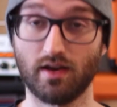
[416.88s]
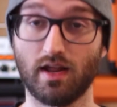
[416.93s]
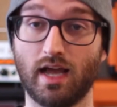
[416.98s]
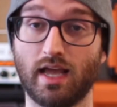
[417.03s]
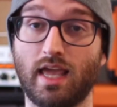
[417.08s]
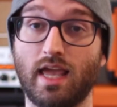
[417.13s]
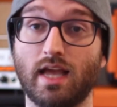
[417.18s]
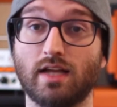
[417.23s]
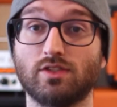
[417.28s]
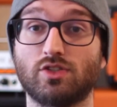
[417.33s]

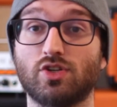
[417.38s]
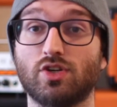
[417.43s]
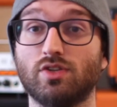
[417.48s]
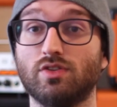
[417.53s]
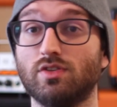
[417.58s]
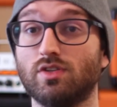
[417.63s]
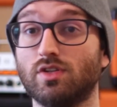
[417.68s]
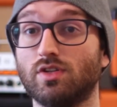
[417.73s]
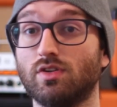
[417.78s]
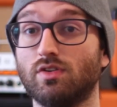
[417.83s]
can't
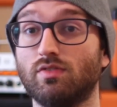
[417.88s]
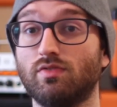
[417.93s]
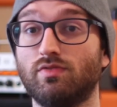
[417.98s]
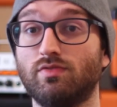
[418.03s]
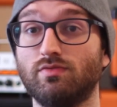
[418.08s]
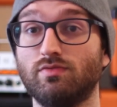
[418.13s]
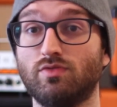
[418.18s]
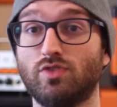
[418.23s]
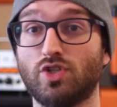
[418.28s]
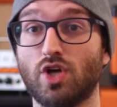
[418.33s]
turn the
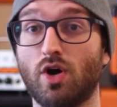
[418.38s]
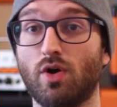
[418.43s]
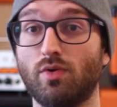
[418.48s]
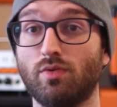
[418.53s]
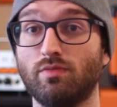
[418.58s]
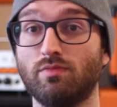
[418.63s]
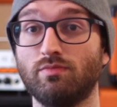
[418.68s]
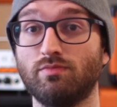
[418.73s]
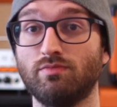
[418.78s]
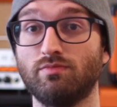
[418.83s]

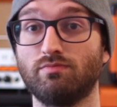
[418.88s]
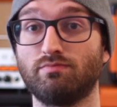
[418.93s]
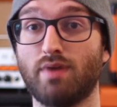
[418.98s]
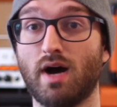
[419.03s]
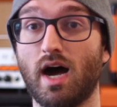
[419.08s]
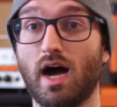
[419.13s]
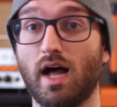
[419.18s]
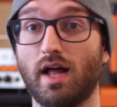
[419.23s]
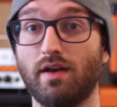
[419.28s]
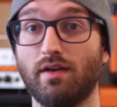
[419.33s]
tone
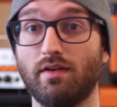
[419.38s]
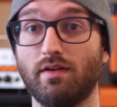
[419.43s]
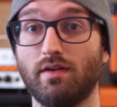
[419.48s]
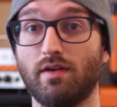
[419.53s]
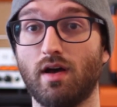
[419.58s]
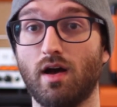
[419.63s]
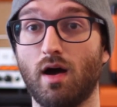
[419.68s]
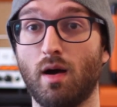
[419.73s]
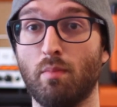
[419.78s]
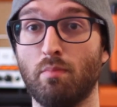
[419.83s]
pot
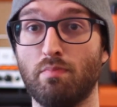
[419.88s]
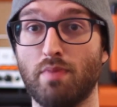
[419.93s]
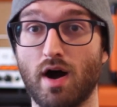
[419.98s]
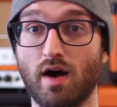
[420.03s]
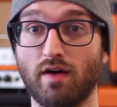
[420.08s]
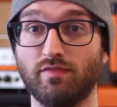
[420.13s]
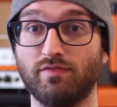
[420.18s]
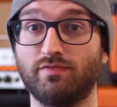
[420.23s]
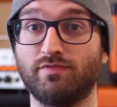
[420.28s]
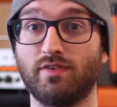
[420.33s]

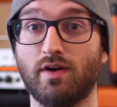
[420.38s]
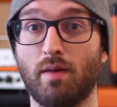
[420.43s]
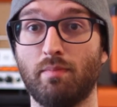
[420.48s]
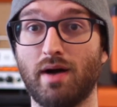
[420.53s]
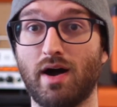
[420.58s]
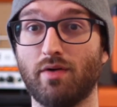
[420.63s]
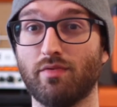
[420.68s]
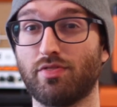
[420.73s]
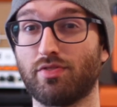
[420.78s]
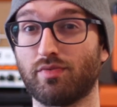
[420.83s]
above
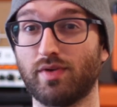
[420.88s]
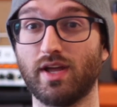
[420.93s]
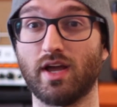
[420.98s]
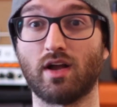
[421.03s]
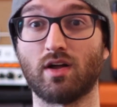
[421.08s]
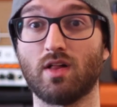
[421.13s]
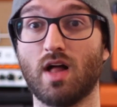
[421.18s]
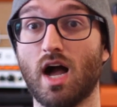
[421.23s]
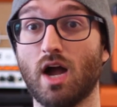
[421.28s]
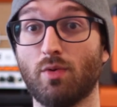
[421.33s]
about 3
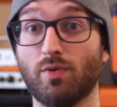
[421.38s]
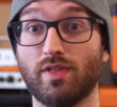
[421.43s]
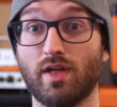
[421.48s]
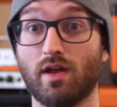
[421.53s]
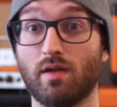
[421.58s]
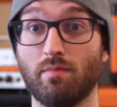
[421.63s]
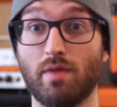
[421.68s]
o'clock without it